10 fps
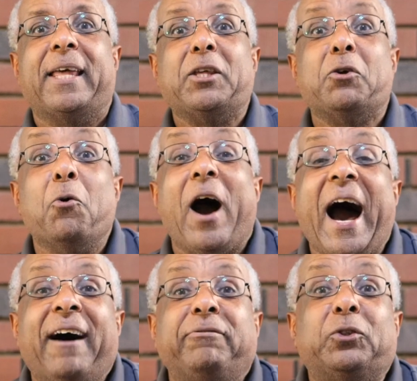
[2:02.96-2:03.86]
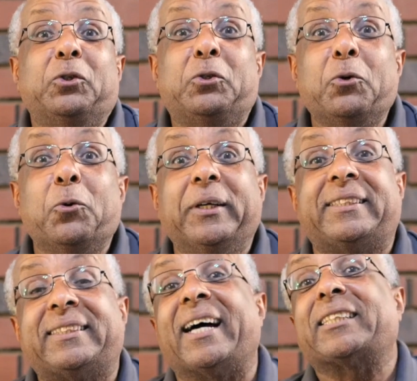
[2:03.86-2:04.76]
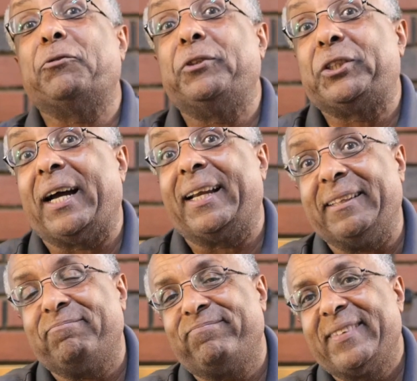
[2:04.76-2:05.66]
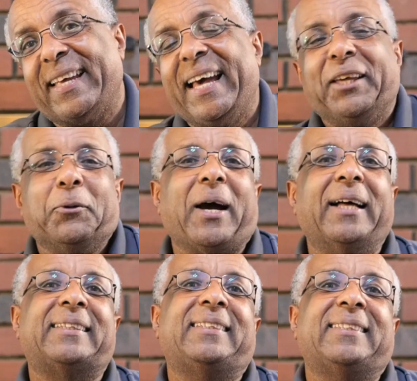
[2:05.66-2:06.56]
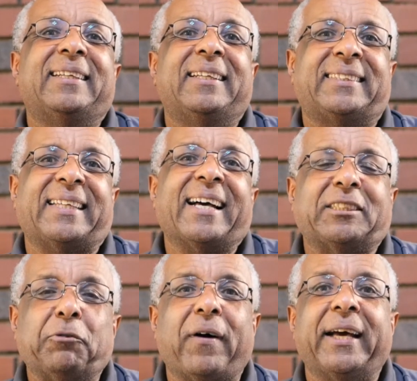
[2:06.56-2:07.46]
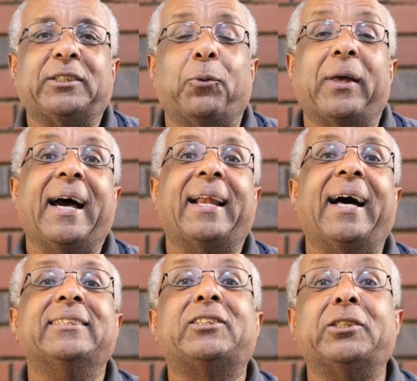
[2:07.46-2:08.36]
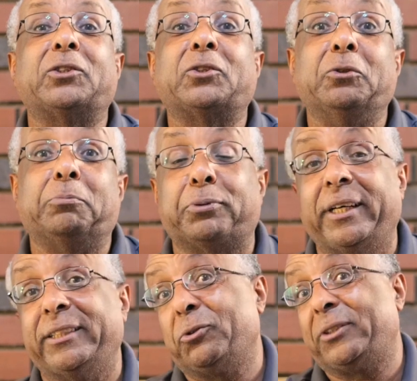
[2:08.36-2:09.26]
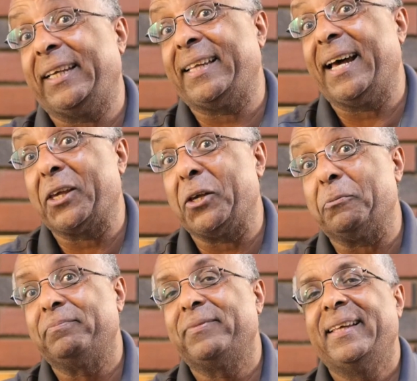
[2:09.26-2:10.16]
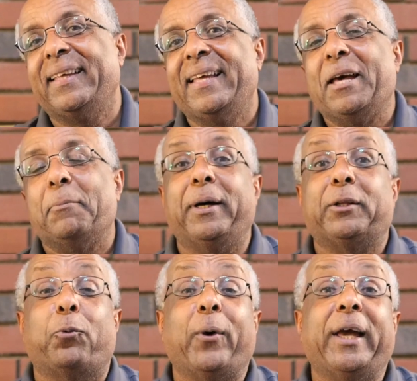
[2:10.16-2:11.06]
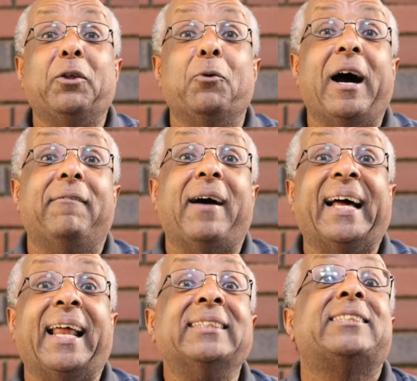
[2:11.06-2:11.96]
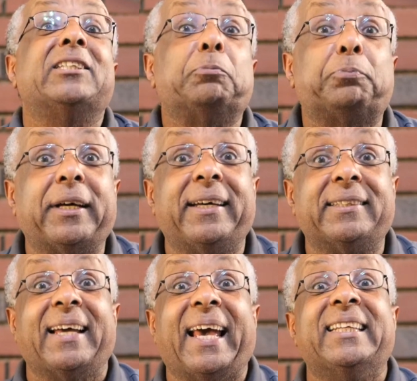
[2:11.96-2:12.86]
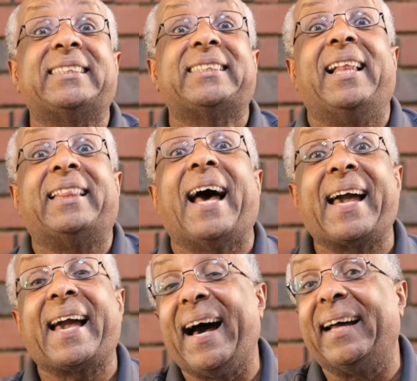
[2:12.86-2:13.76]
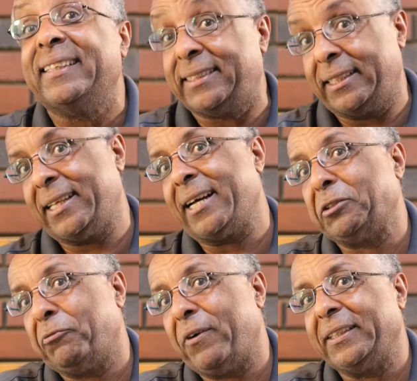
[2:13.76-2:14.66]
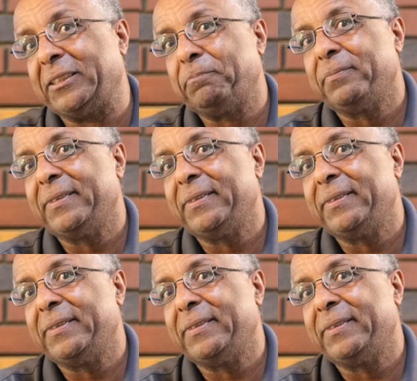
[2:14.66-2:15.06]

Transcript: you have to do it sacrificially. You can't sacrifice when God answers your prayer to say thank you. But when you have an answered prayer and still thank God, it's a sacrifice.